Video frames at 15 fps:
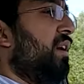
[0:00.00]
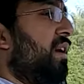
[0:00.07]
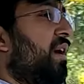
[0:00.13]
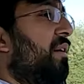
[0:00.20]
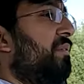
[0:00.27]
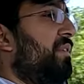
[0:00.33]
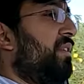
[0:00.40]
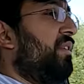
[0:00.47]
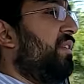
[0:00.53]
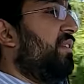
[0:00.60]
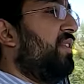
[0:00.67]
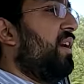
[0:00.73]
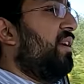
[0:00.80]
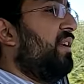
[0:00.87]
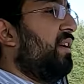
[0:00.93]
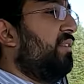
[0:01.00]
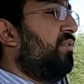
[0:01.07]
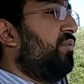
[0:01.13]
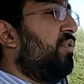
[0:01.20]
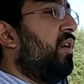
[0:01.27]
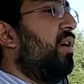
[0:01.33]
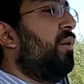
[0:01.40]
after that as
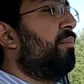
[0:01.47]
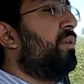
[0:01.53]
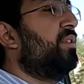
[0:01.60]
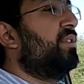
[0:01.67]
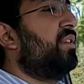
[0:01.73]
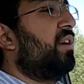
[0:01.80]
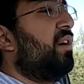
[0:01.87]
to how much the